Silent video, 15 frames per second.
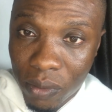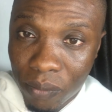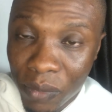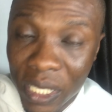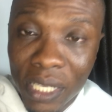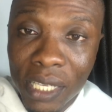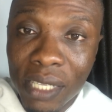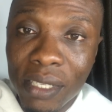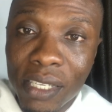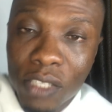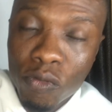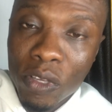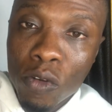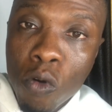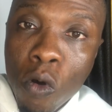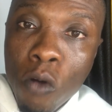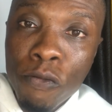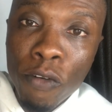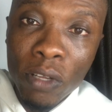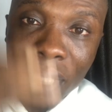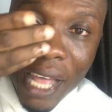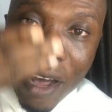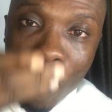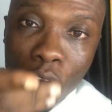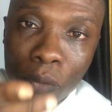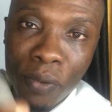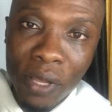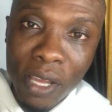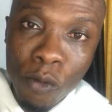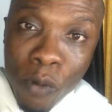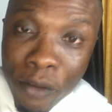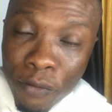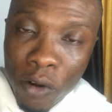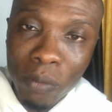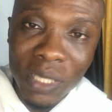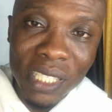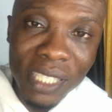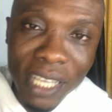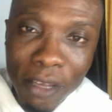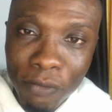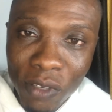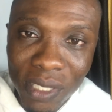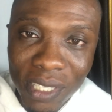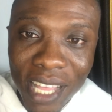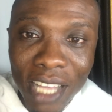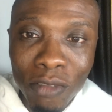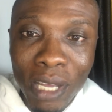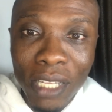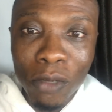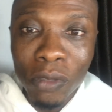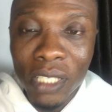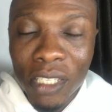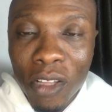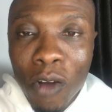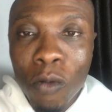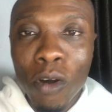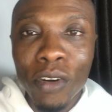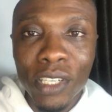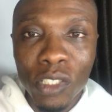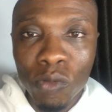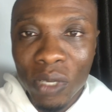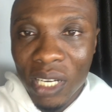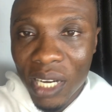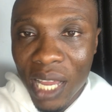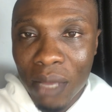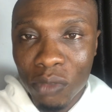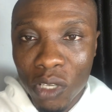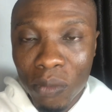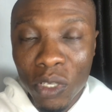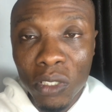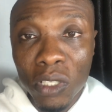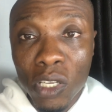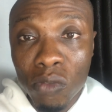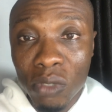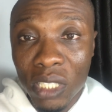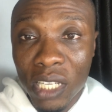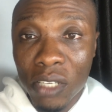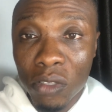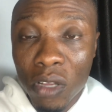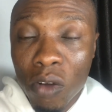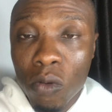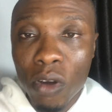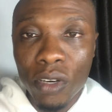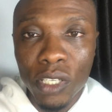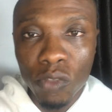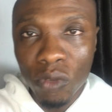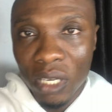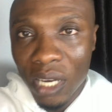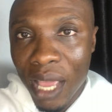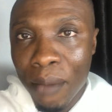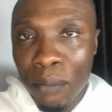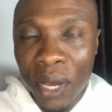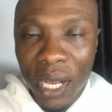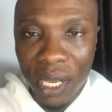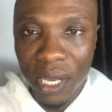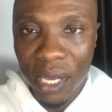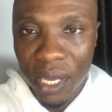Meaning it will go further up away from the cervix. That's why they will say, don't worry, it will climb. Some doctors will tell you, don't worry, it will climb back.